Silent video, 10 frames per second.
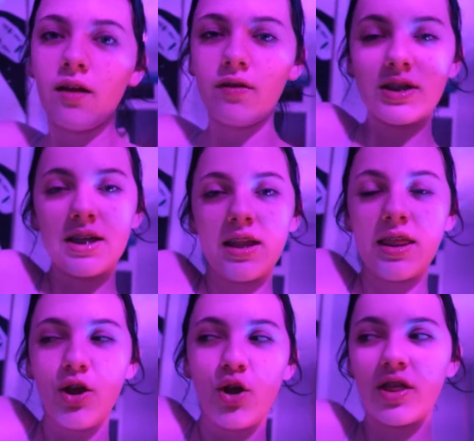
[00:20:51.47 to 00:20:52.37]
If there's
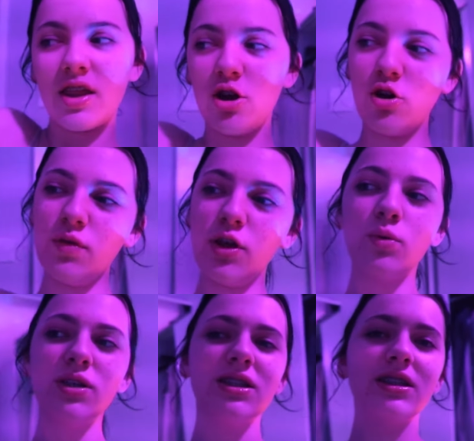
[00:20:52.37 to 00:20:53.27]
anything you could think of that
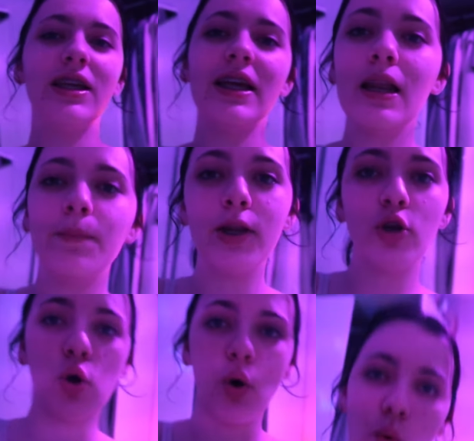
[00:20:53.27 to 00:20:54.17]
you want to see, let me
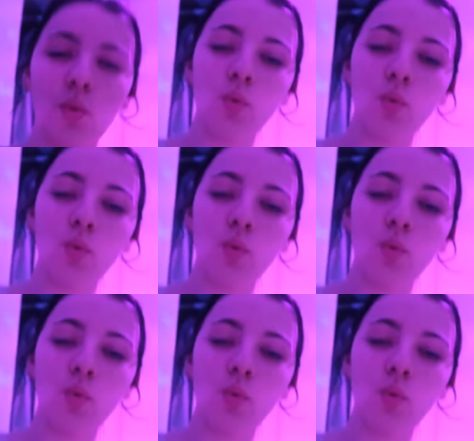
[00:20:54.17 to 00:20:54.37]
know.